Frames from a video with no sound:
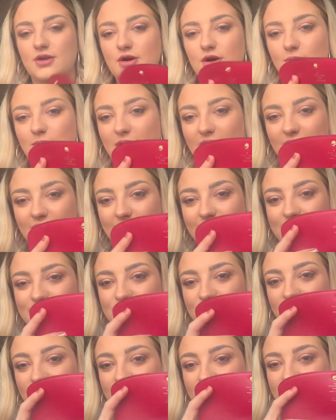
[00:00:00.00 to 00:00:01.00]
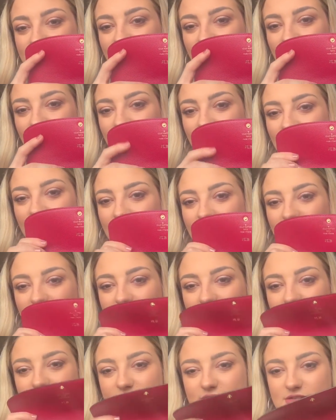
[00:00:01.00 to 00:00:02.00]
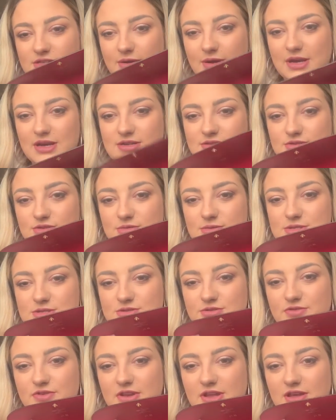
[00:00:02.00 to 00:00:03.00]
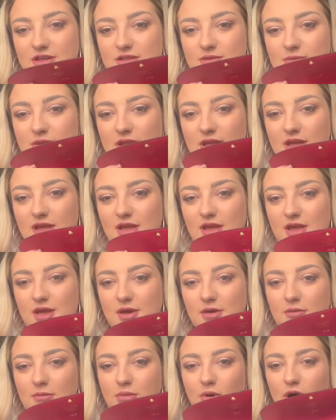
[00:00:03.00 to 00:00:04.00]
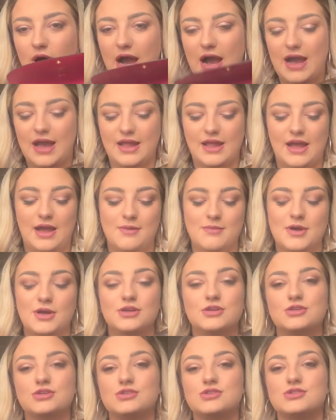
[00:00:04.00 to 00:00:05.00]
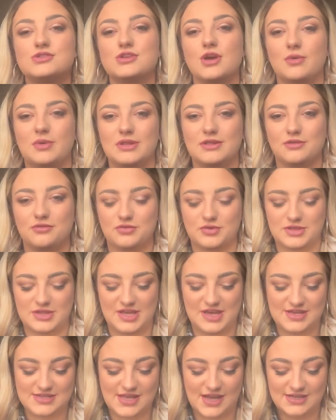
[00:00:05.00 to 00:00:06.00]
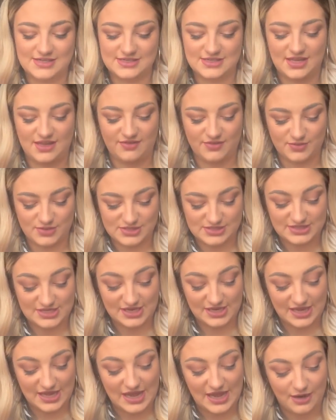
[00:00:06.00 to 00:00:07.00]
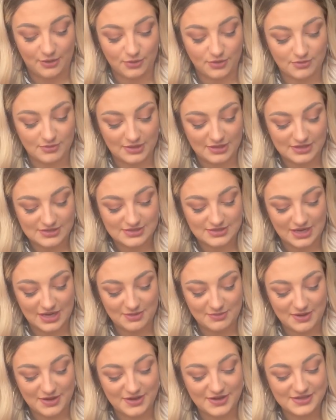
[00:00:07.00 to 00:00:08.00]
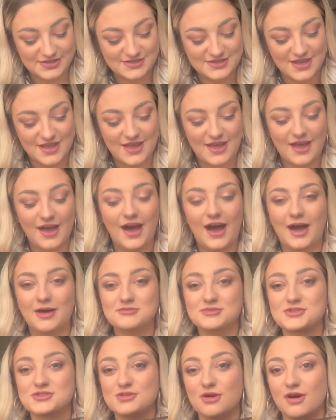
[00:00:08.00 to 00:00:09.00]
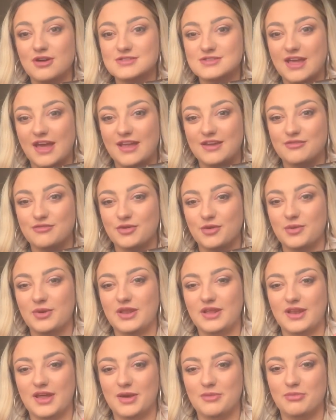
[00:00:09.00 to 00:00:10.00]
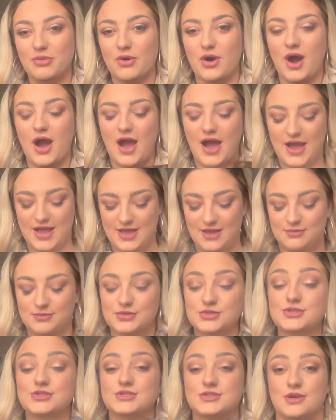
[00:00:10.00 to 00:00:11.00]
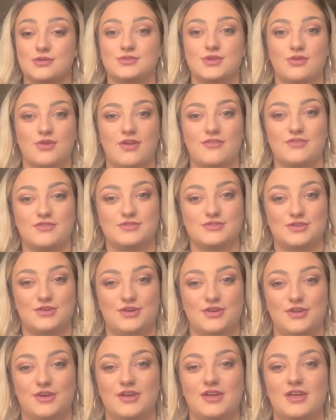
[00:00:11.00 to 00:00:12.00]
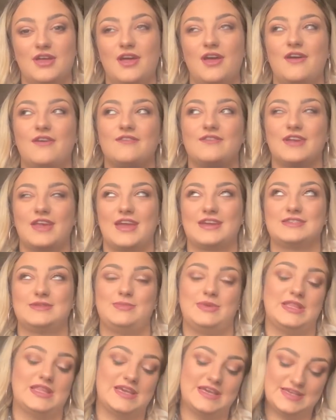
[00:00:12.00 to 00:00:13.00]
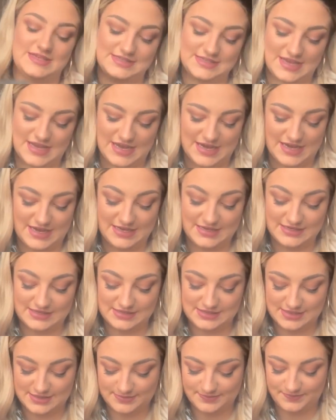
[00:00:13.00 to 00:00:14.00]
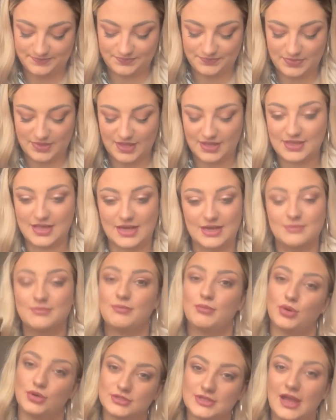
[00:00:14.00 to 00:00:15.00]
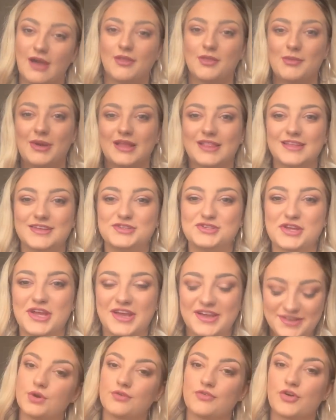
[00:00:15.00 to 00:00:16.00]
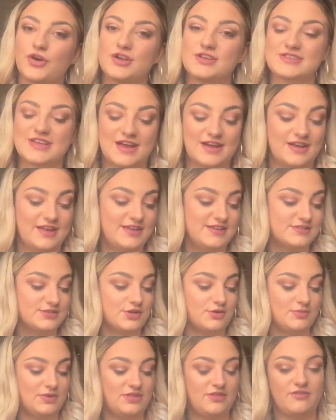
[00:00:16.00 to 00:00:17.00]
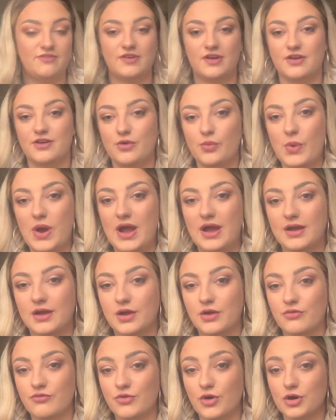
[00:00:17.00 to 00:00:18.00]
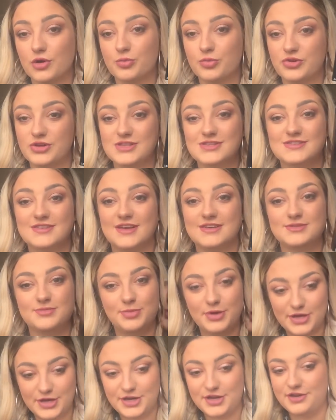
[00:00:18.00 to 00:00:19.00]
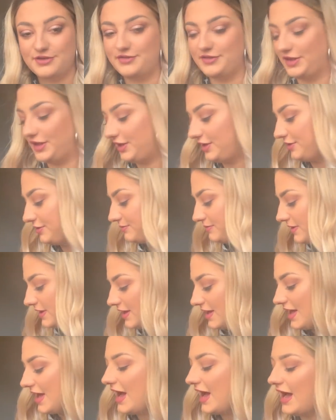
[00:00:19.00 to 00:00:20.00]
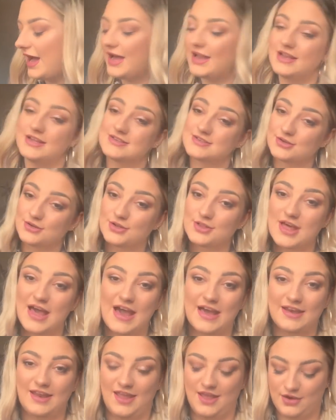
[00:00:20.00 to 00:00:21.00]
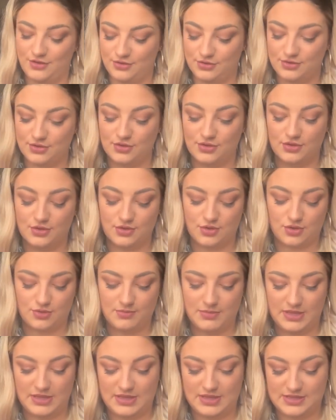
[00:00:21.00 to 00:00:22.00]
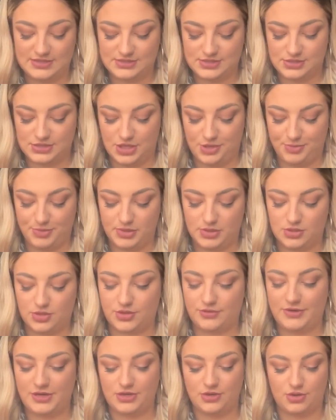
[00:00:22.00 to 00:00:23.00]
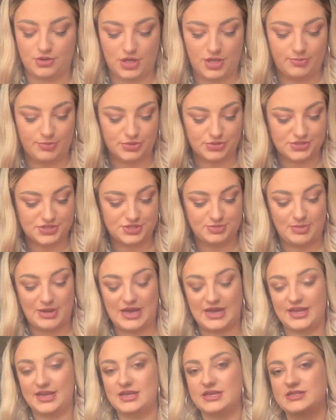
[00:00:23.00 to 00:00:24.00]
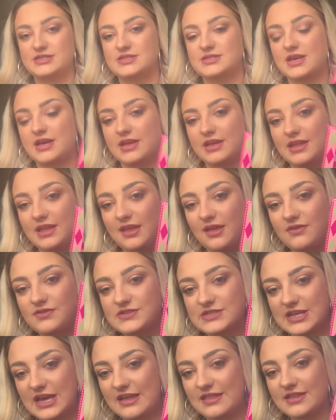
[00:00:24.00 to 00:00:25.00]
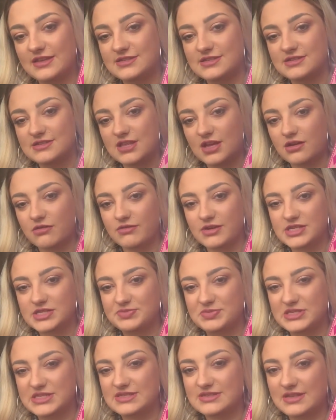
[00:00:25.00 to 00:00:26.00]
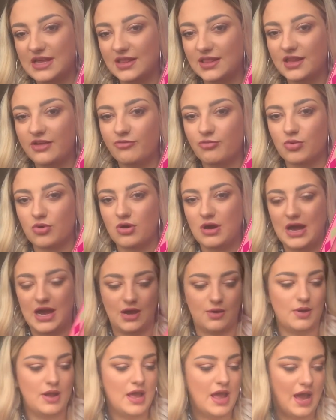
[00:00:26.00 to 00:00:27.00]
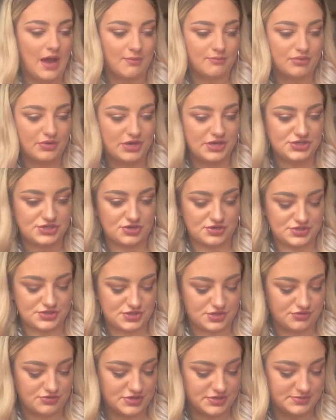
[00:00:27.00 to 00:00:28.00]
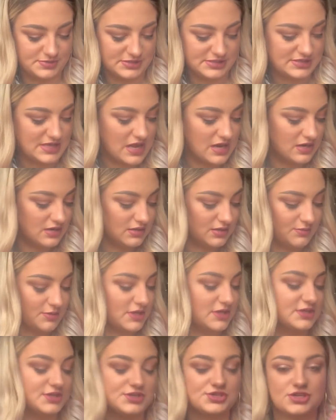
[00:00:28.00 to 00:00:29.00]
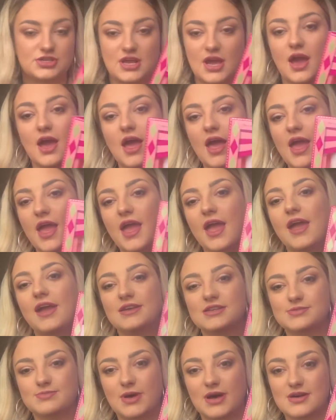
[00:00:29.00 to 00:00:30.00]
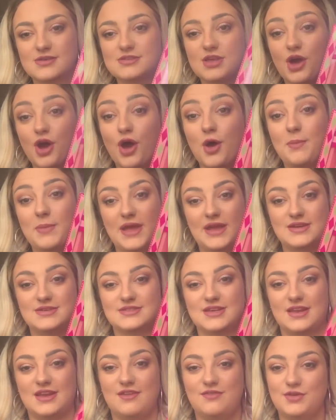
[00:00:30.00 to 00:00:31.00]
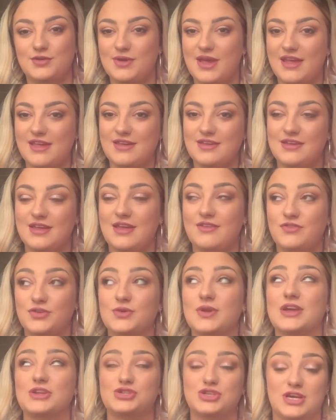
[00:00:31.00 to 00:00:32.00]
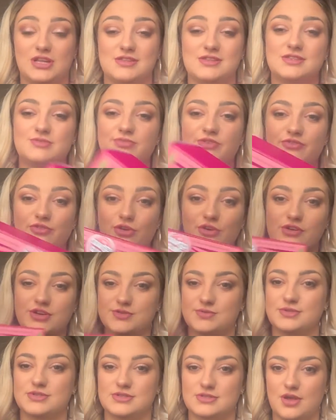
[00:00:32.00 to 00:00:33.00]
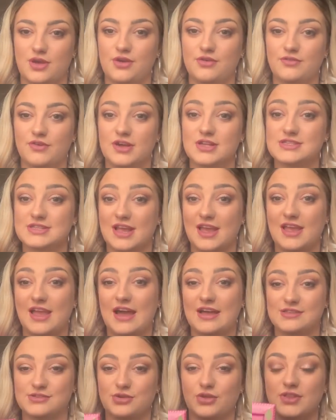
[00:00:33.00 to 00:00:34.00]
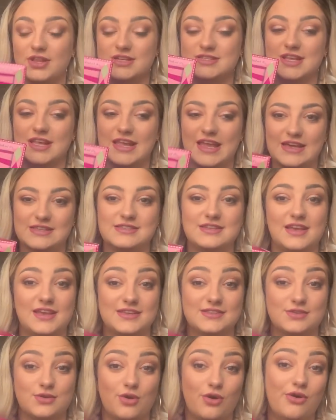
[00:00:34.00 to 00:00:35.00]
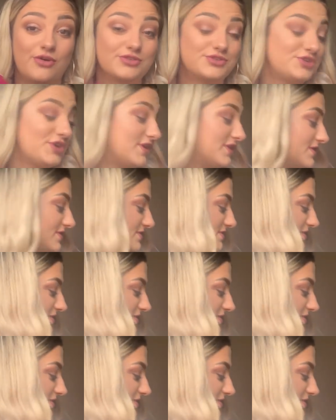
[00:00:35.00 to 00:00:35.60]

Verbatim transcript: got my initials in it so it has got my stuff in it at the minute but I am so in love with this I didn't even want to take it out with me last night because I'm so scared of ruining it but I am so so grateful for Connor for getting me this and yeah pulled it out of the bag this year one of Connor's aunties got me the Vera Wang Rock Princess perfume and his other auntie and uncle got me this Soap and Glory Naughty But Spice gift set. This is the Christmas scent they've brought out. I'm pretty sure it's the Christmas scent, limited edition, yeah. It smells amazing. If you get you if you get chance before Christmas is over to get your hands on this, get it. It's gorgeous.